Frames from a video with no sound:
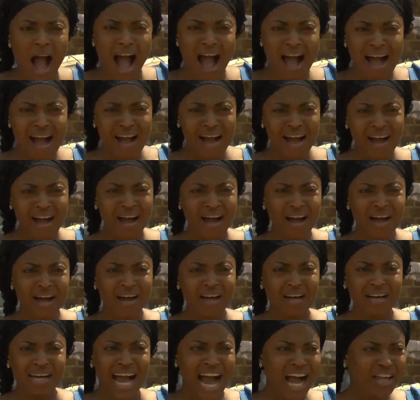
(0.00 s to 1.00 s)
Ah!
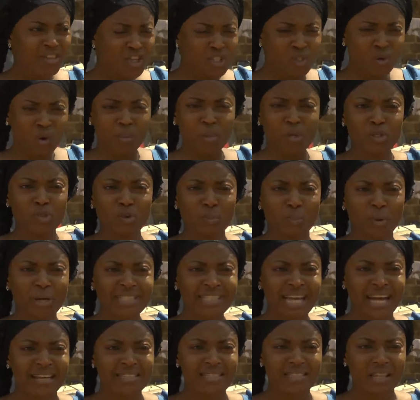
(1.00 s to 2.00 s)
How does you want me to
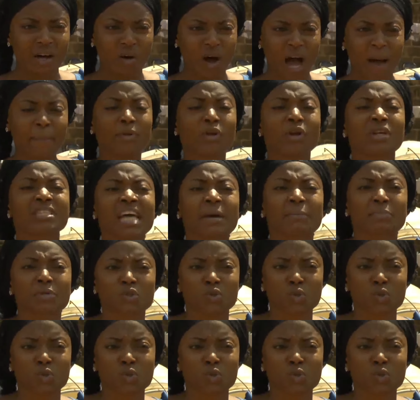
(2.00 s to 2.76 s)
bring that now? I've been on be